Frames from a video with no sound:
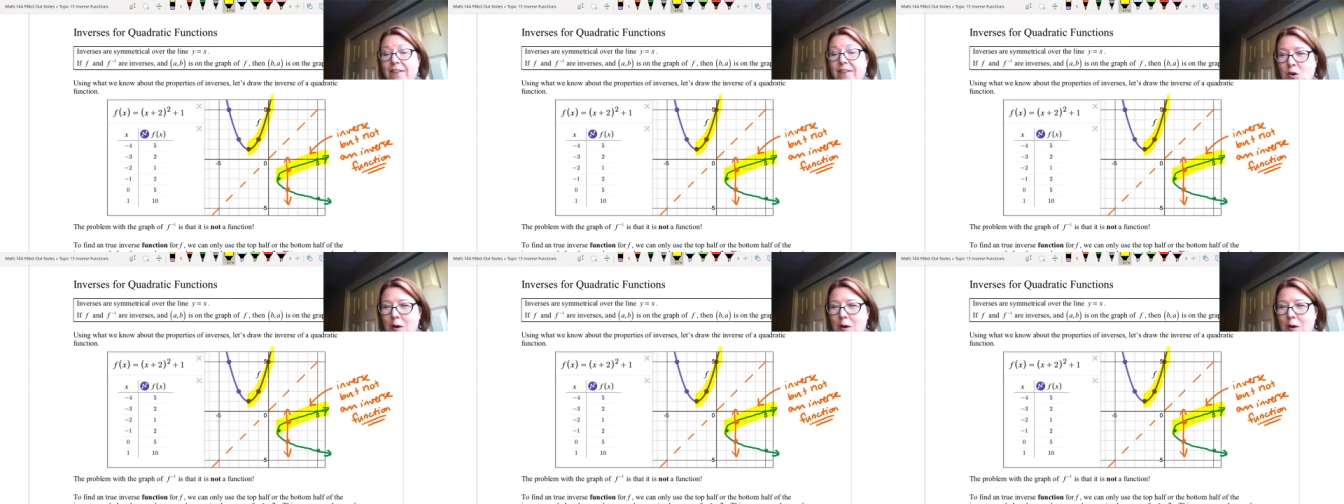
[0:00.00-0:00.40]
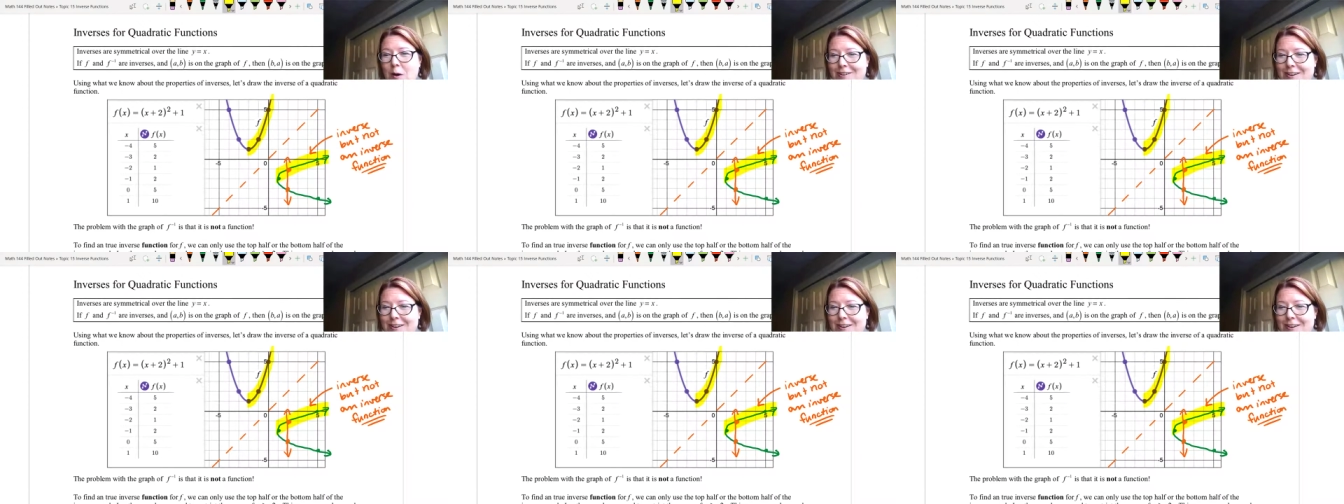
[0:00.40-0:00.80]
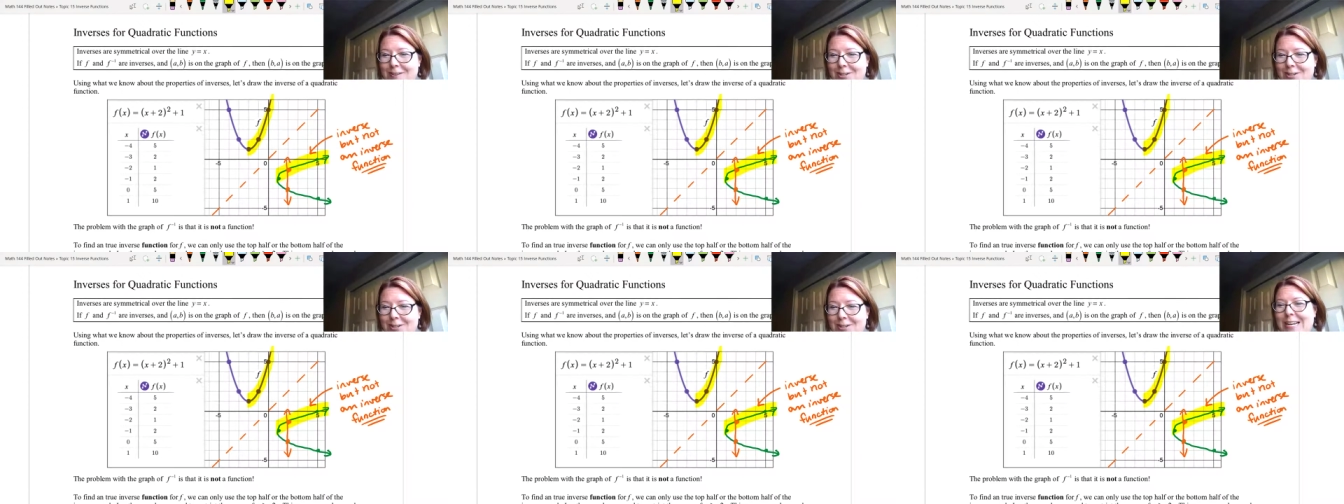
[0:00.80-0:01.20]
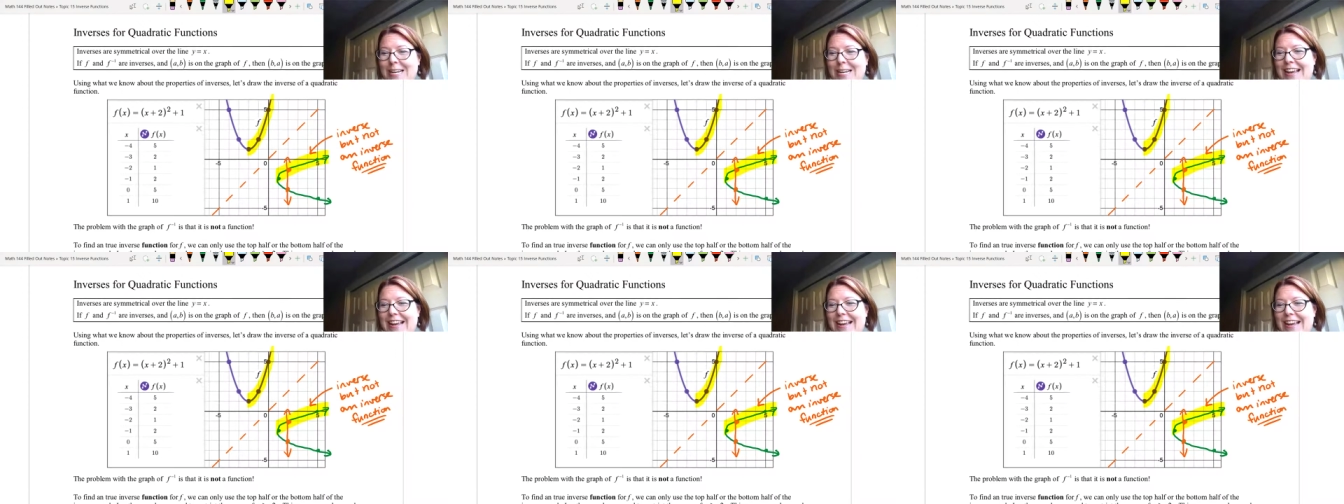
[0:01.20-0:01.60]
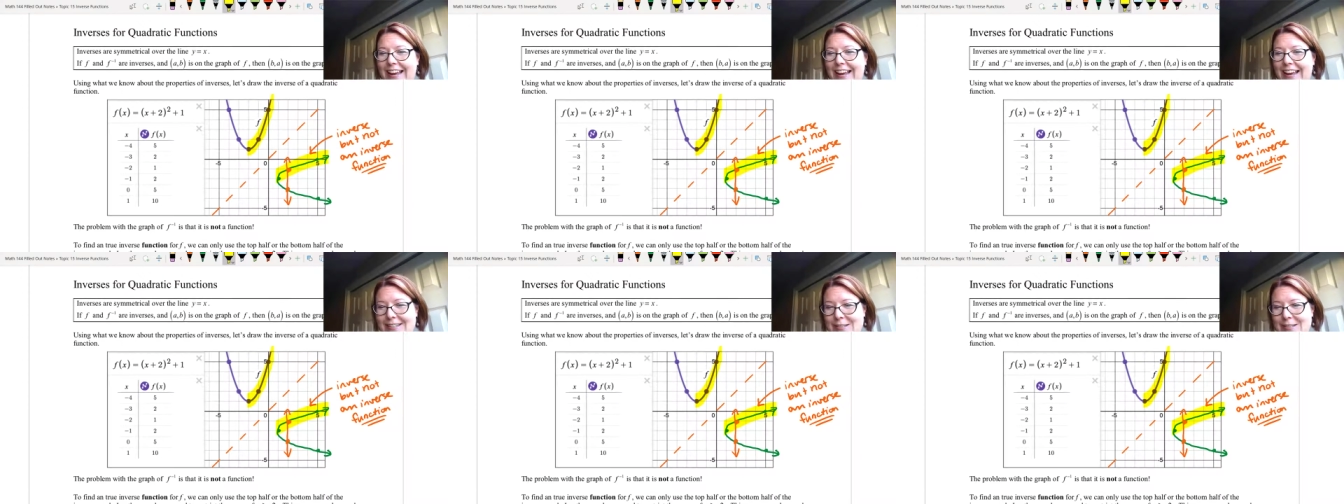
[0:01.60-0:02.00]
of a quadratic function
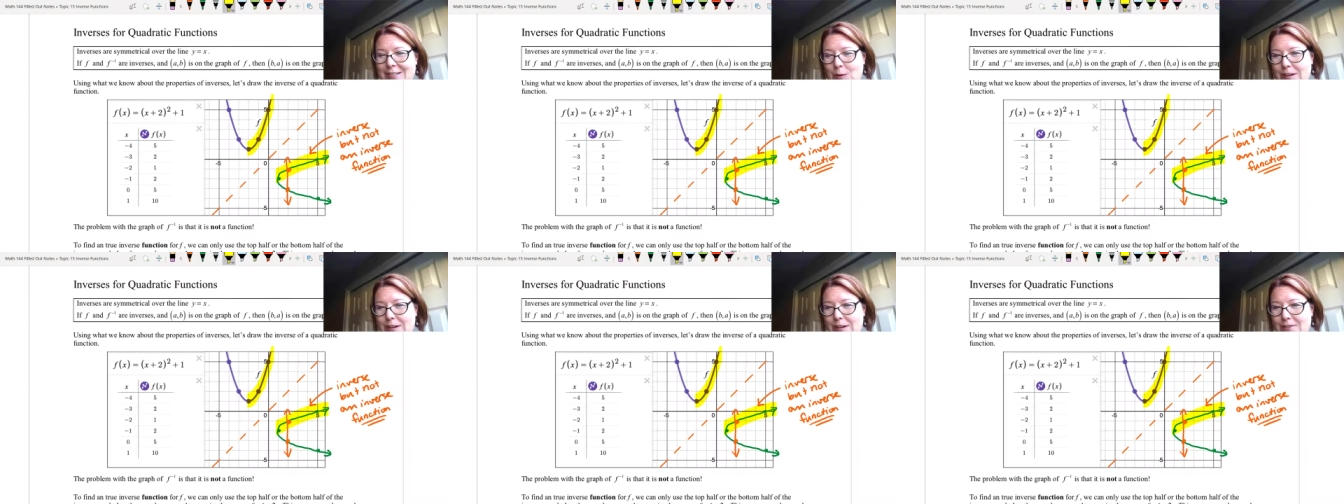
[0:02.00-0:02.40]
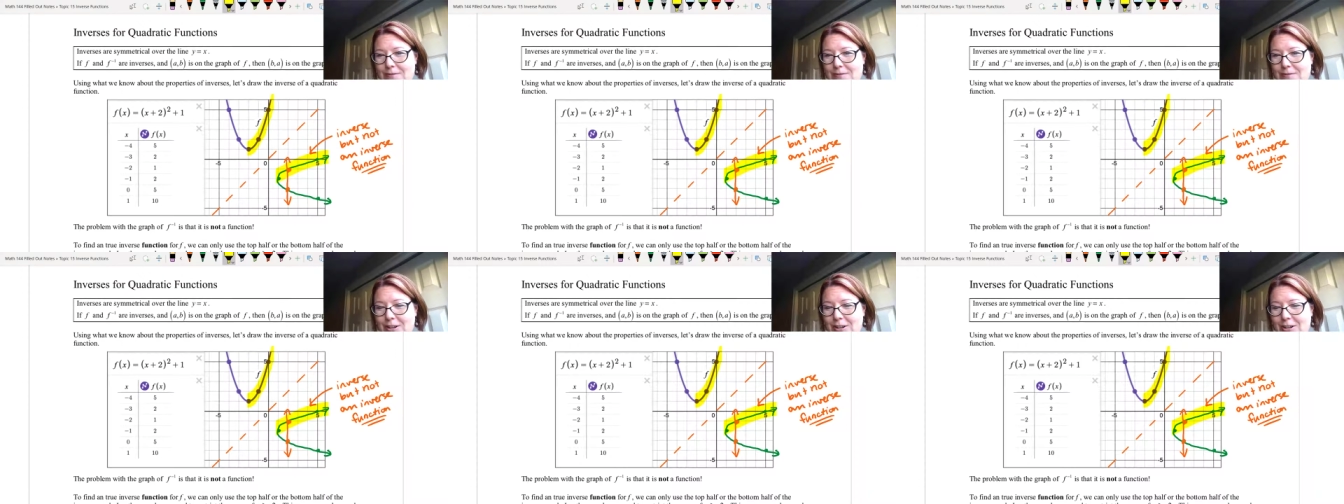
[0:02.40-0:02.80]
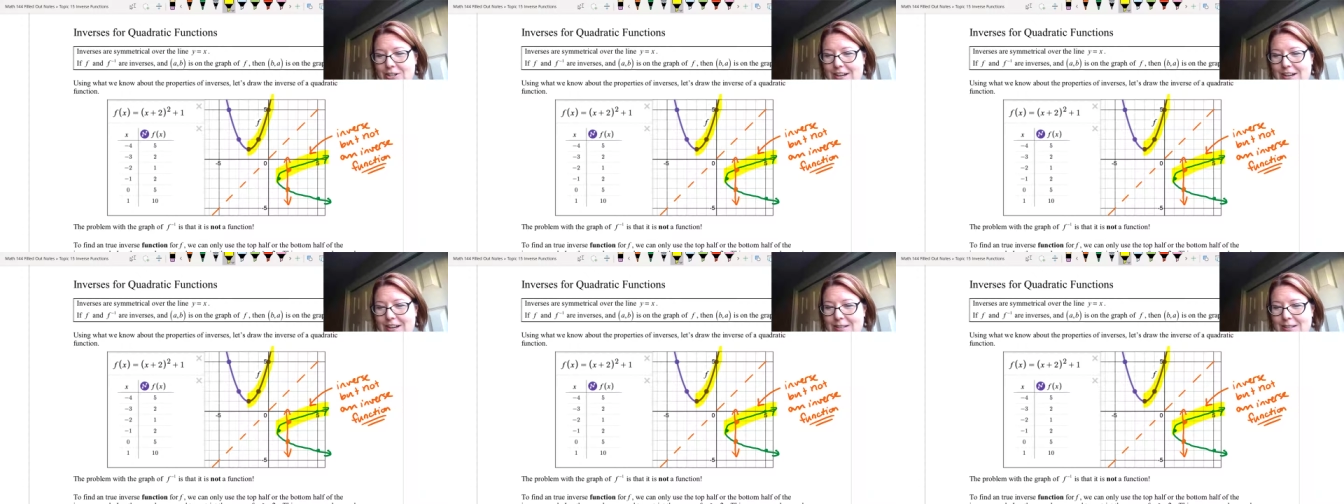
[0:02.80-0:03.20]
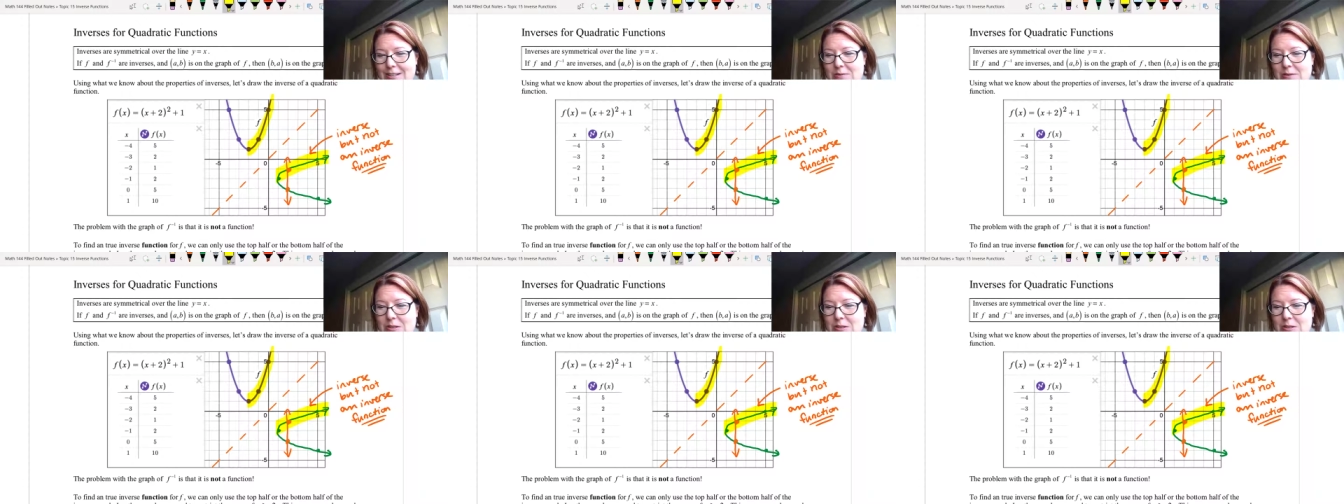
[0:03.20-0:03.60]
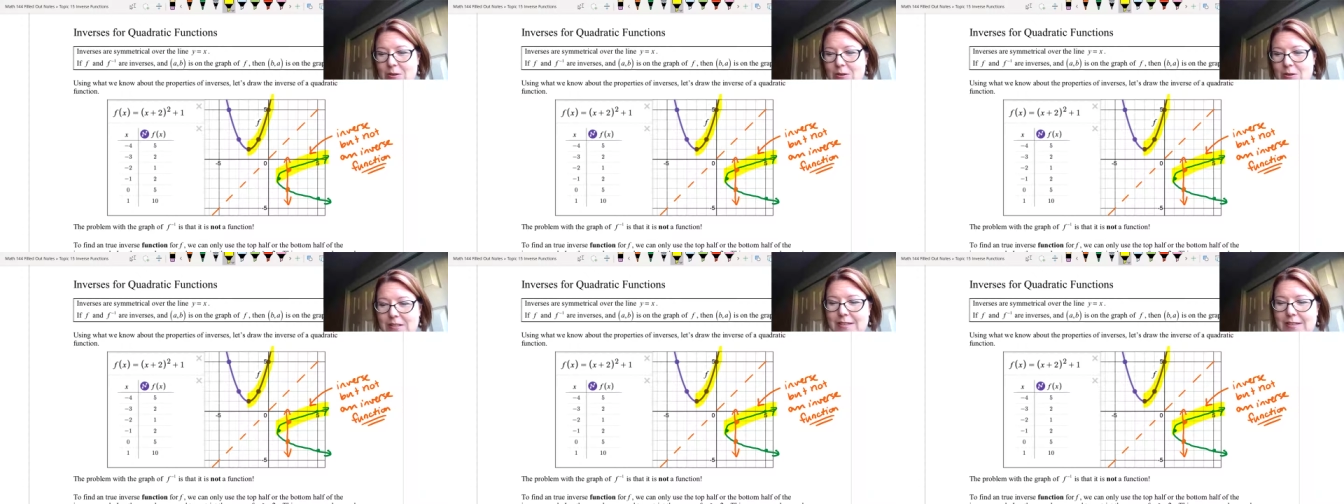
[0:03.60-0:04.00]
and a square root function as the
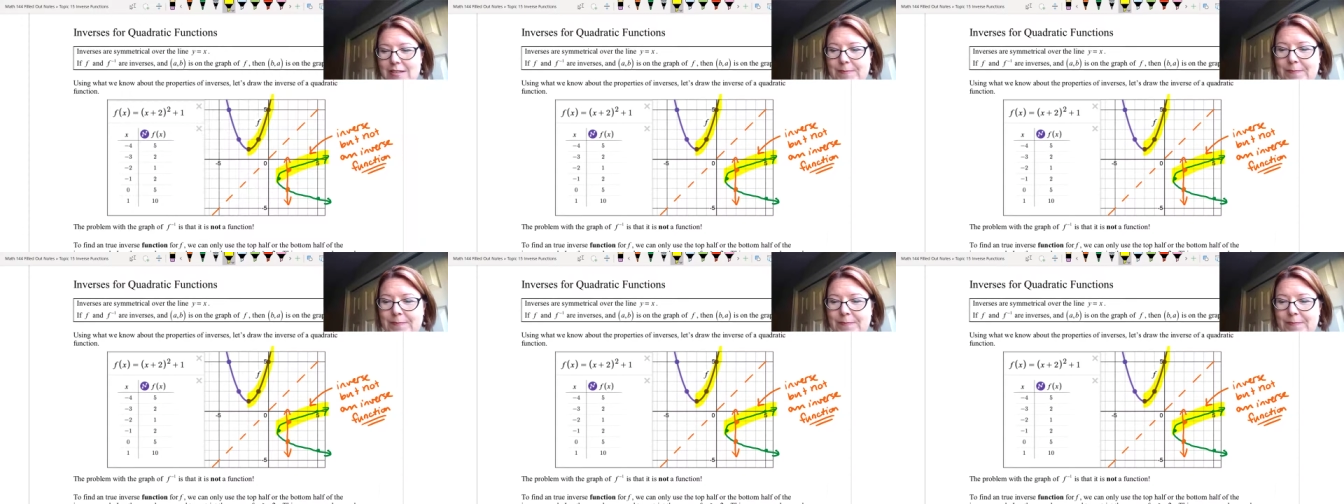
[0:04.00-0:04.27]
result.